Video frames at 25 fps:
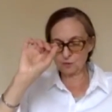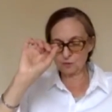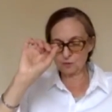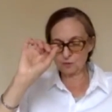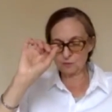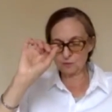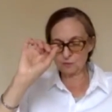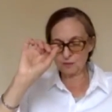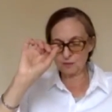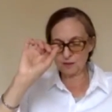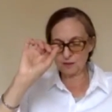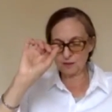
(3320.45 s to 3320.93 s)
to
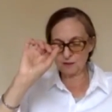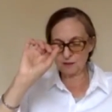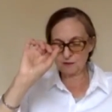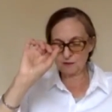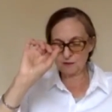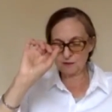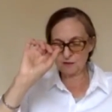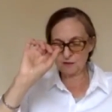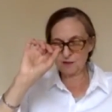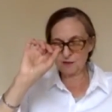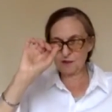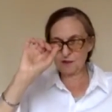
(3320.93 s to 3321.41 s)
mind.
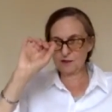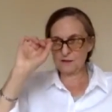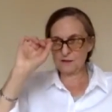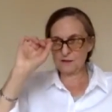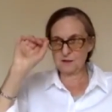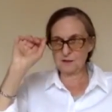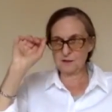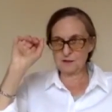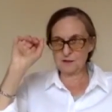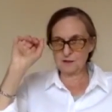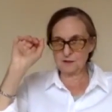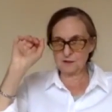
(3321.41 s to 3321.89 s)

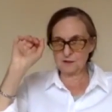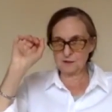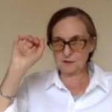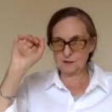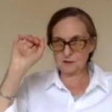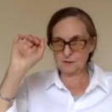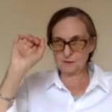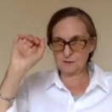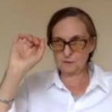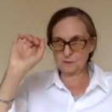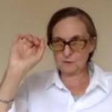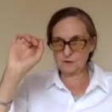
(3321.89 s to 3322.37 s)

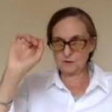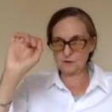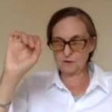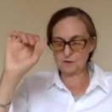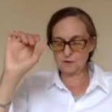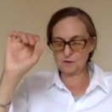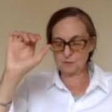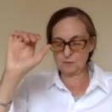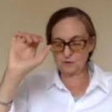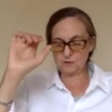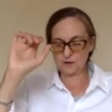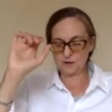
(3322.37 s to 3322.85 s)
I'm going to do a
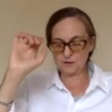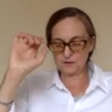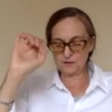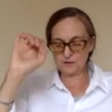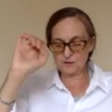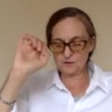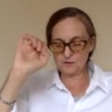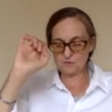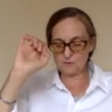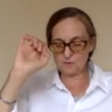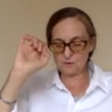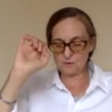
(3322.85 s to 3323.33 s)
practice
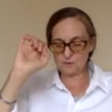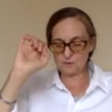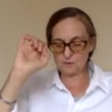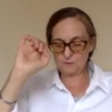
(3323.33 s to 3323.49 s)
run.